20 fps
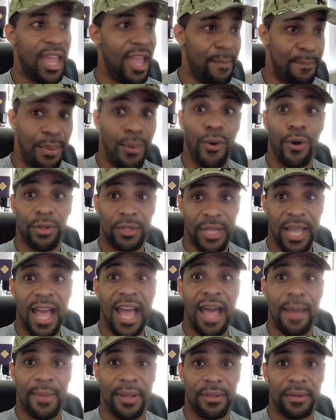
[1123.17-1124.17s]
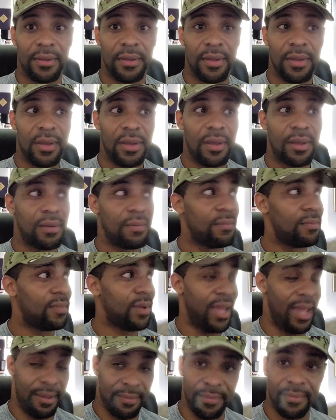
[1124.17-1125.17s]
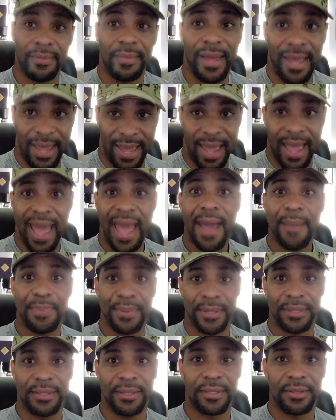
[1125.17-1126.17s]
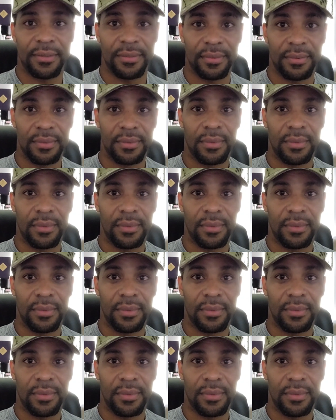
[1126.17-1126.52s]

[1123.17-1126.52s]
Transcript: It poor timing. It happens.